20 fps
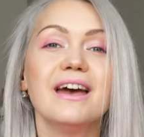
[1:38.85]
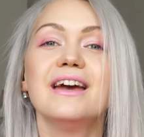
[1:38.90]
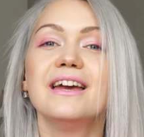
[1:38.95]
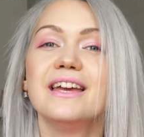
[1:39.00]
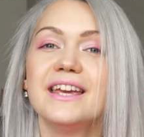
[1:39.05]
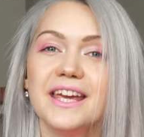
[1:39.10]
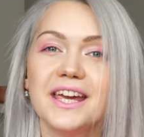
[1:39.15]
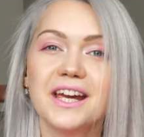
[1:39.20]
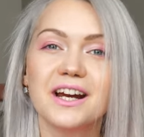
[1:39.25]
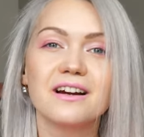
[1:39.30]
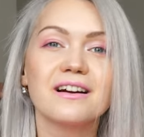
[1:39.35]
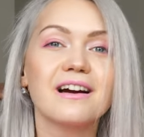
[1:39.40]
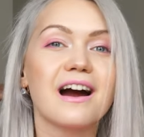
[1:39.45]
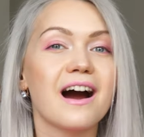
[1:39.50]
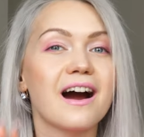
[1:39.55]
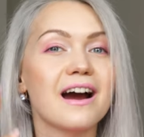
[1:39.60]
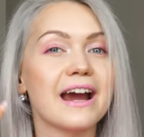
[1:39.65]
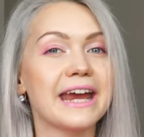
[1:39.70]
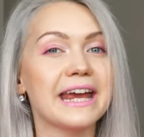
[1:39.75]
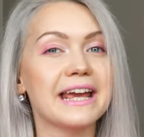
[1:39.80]
Here
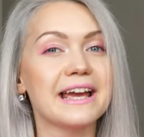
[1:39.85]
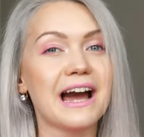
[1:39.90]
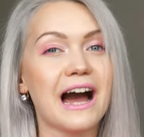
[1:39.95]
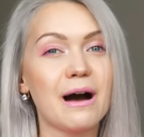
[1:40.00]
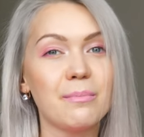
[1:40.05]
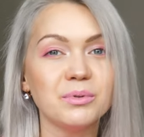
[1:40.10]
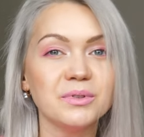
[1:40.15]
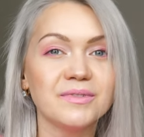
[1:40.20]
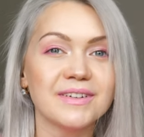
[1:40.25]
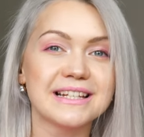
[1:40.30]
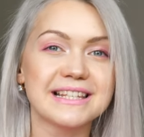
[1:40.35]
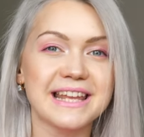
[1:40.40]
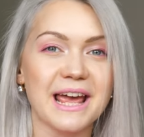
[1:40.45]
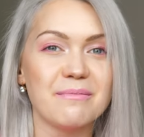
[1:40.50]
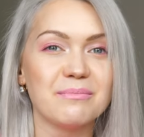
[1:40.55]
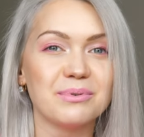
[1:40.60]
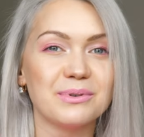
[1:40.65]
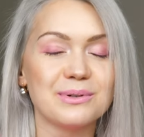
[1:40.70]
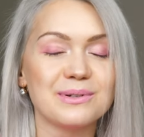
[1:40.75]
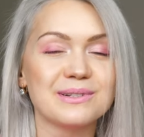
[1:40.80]
are a couple of
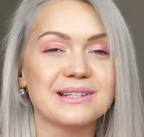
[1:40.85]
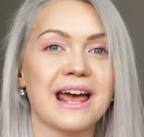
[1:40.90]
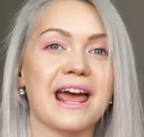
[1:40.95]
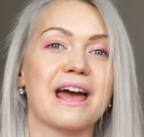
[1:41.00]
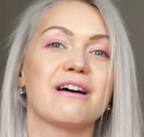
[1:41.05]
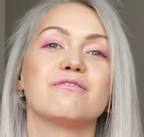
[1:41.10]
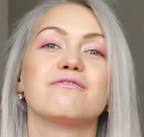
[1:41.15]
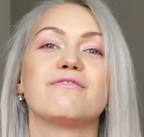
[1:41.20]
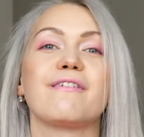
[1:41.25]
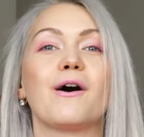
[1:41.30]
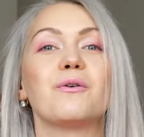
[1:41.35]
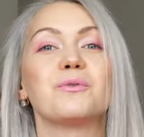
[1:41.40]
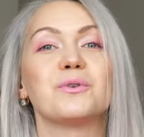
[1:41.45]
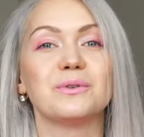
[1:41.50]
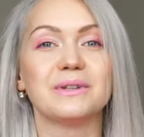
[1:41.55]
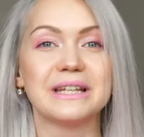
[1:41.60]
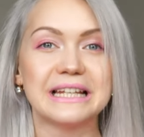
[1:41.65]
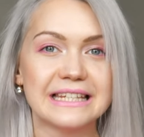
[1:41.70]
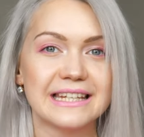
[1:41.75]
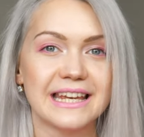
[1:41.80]
examples I have found
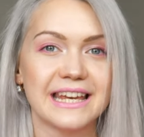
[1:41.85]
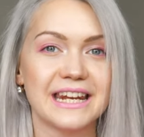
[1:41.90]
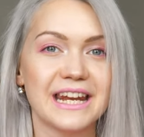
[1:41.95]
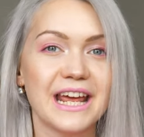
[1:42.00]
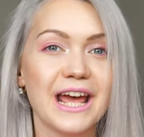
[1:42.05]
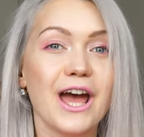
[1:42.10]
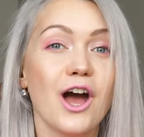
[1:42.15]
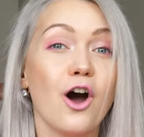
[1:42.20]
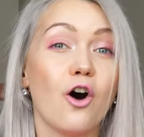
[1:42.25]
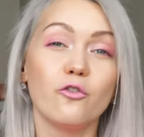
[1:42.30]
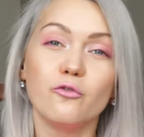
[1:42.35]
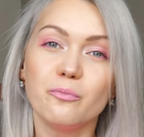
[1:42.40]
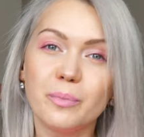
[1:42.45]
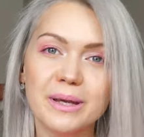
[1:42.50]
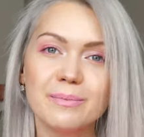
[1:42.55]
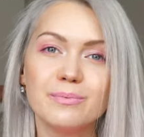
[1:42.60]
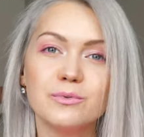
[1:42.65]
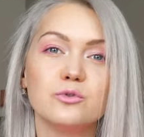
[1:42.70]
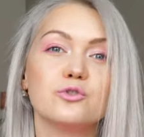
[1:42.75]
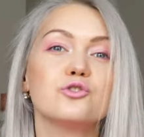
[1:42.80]
on LinkedIn of
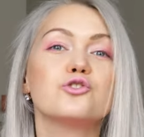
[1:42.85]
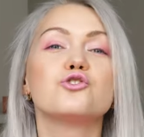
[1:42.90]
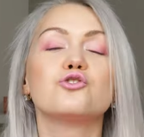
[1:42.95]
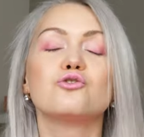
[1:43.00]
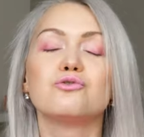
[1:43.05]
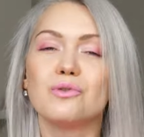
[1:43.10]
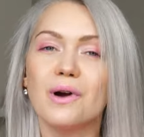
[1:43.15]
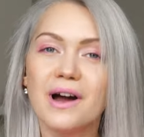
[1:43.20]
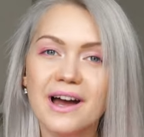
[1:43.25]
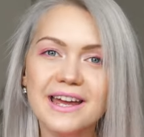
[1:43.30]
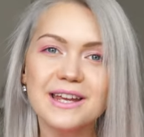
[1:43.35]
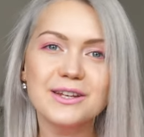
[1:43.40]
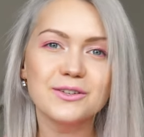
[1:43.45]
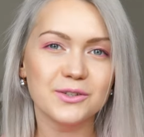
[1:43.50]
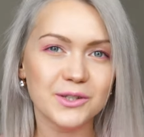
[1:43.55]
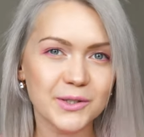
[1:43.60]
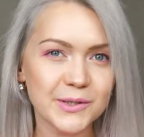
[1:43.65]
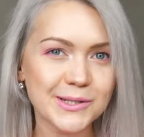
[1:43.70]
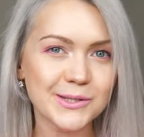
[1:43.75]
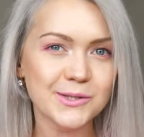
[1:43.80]
people trying
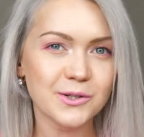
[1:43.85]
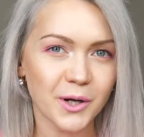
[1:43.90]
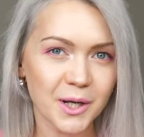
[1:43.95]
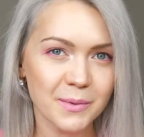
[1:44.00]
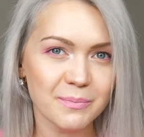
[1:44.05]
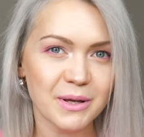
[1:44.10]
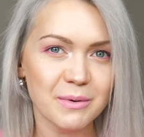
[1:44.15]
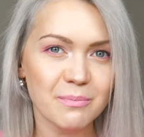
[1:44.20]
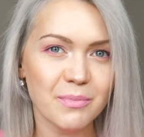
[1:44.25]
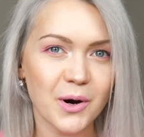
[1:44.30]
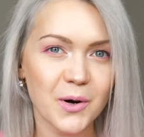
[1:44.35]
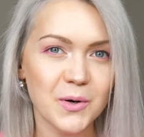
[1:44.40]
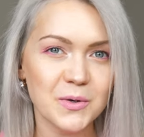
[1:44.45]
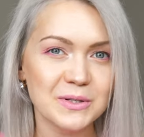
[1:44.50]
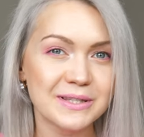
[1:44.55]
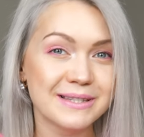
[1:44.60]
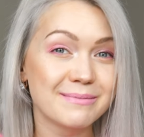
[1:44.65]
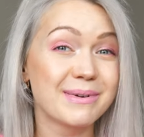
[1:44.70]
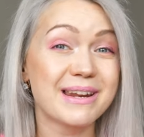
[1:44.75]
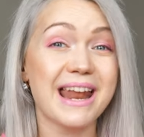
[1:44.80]
to use document
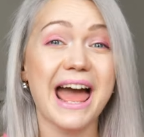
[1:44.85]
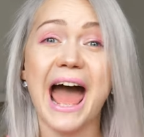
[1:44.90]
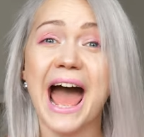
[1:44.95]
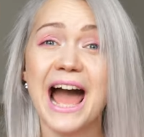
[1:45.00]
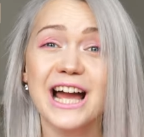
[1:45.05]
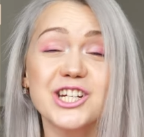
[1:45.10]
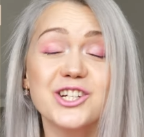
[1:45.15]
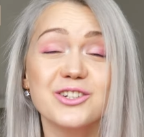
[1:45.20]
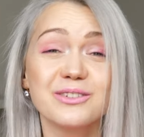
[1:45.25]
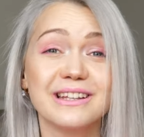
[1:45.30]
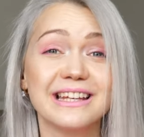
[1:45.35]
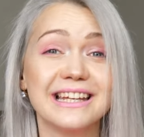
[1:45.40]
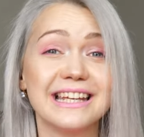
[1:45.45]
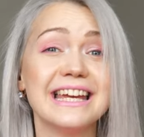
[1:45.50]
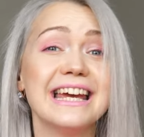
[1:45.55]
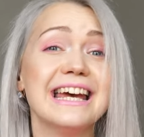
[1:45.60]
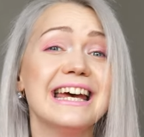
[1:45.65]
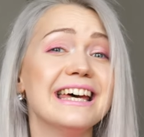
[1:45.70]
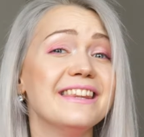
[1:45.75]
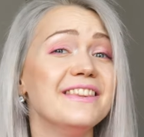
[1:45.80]
posts, but
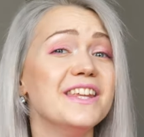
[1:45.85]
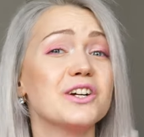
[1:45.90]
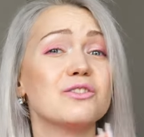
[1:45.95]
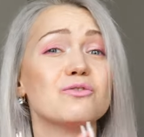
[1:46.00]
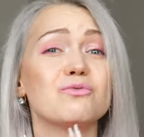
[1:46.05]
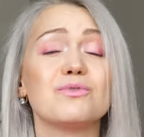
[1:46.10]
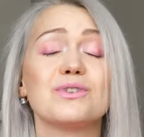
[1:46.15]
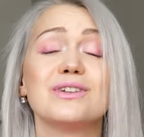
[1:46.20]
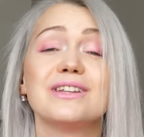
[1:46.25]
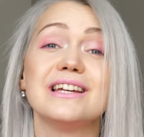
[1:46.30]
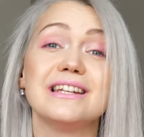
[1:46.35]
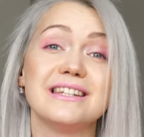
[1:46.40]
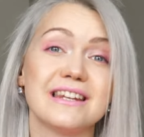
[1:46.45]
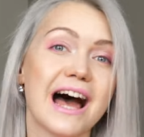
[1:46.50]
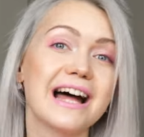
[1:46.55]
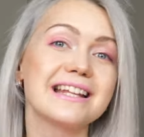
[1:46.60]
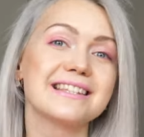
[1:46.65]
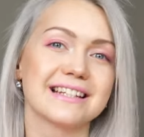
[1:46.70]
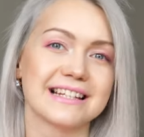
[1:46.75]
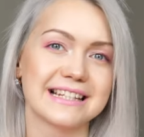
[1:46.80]
actually they're really
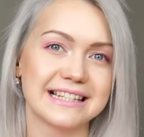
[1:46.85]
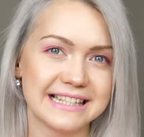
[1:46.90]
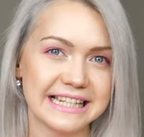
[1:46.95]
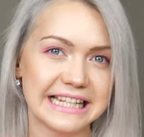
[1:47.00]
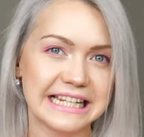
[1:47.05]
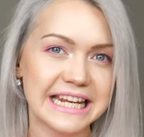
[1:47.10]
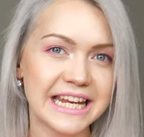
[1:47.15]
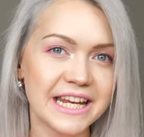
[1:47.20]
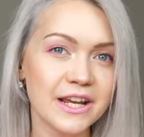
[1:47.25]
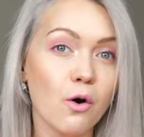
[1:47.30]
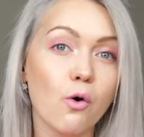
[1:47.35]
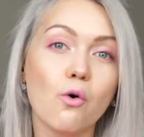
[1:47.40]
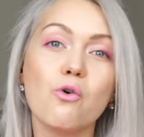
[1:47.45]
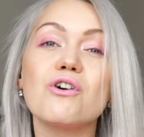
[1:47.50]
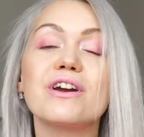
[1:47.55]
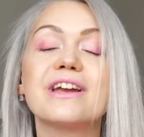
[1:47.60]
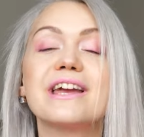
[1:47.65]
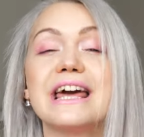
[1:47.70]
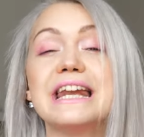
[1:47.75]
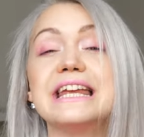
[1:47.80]
not succeeding
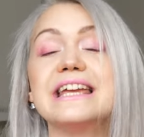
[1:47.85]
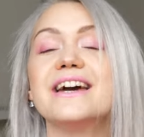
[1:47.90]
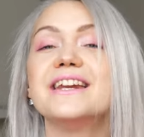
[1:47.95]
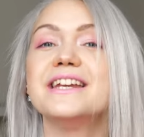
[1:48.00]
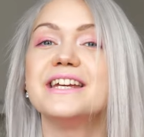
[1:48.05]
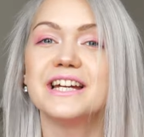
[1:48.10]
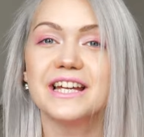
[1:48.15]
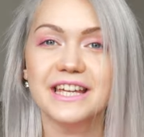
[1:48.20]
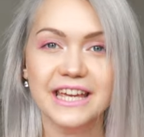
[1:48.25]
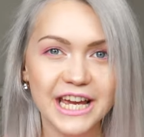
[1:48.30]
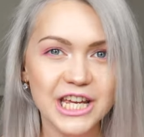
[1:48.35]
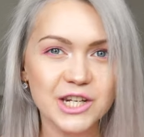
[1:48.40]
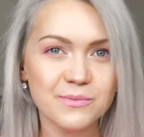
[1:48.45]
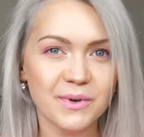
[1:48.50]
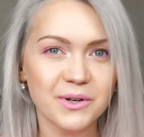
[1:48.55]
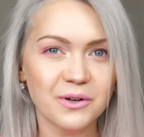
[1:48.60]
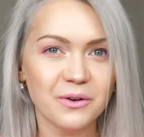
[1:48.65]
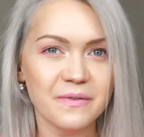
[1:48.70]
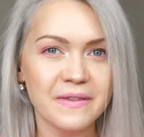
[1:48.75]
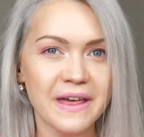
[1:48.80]
or getting any
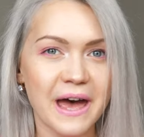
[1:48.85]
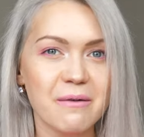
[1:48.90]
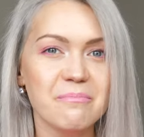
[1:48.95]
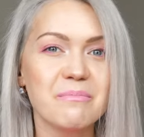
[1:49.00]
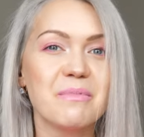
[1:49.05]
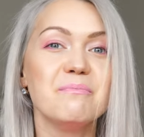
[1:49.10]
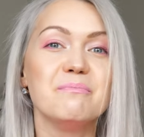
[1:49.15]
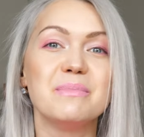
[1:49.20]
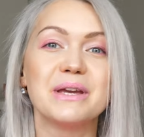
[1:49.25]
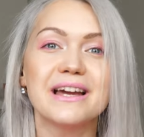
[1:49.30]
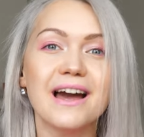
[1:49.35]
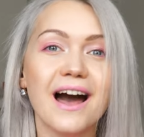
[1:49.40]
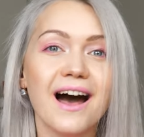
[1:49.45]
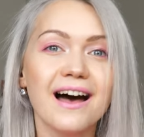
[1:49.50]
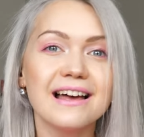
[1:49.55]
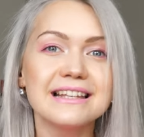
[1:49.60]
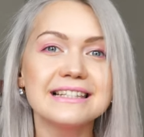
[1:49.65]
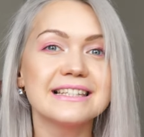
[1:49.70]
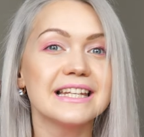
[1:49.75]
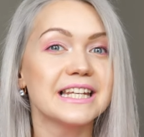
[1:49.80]
engagement on them
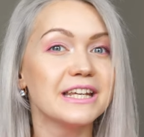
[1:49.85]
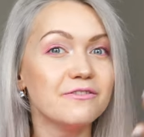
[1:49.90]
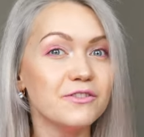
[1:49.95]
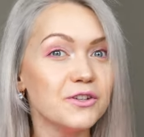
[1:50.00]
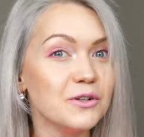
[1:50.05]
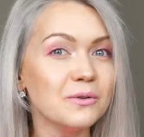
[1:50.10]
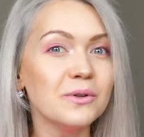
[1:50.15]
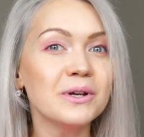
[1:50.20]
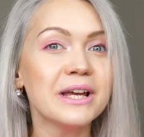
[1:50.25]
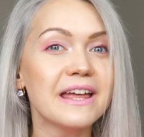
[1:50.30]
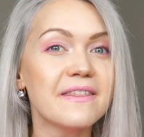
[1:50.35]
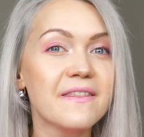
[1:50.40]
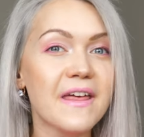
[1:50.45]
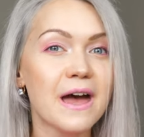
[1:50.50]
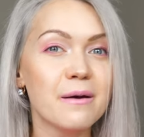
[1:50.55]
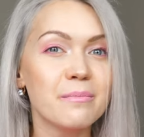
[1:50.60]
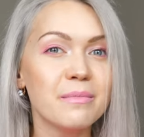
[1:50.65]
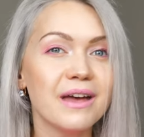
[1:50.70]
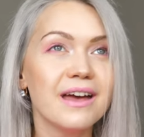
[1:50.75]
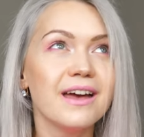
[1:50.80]
because if you look at
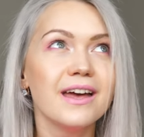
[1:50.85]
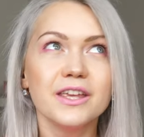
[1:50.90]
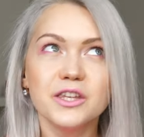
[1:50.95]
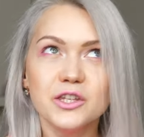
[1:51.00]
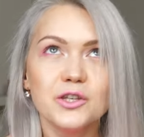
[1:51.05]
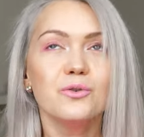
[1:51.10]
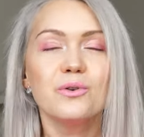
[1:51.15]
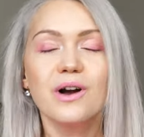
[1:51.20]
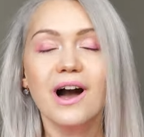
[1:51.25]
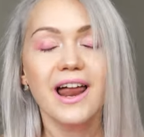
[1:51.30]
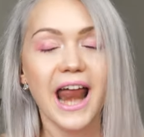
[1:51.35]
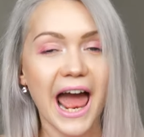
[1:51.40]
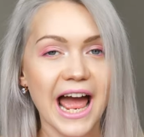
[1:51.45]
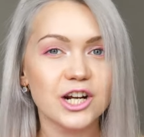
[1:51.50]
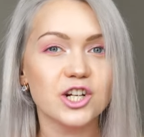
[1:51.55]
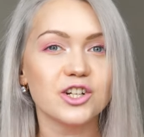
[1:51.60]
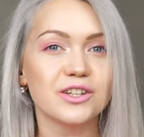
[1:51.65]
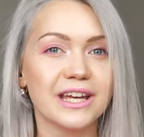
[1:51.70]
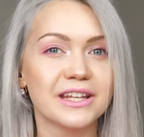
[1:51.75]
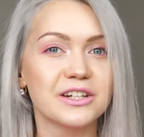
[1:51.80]
them, you can't
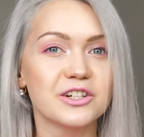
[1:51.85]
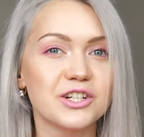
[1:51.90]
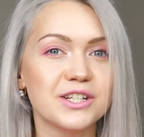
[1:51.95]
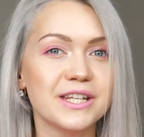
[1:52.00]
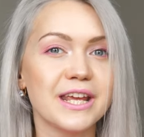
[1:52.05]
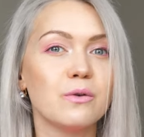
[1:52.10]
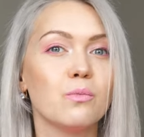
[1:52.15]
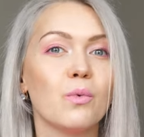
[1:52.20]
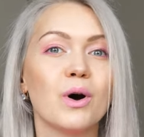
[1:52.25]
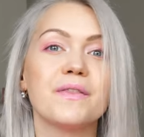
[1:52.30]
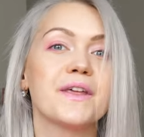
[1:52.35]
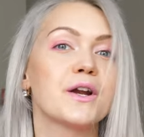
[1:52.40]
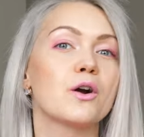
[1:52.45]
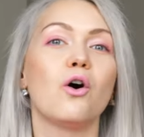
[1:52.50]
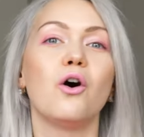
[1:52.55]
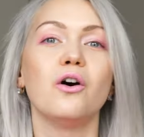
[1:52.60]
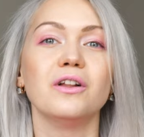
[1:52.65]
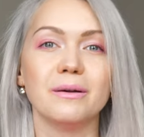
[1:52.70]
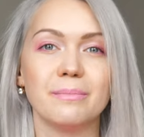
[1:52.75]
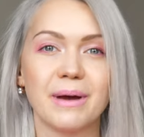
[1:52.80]
actually understand what
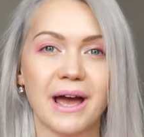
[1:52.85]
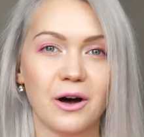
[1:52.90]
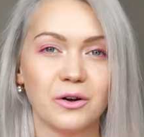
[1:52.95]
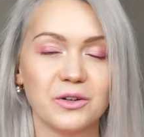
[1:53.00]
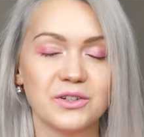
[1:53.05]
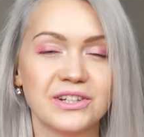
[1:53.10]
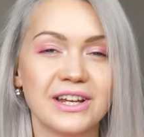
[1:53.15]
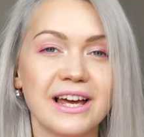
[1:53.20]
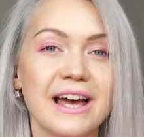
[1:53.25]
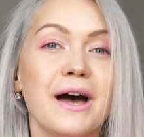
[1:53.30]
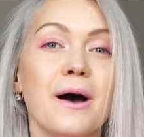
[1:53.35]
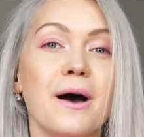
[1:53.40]
they're all about.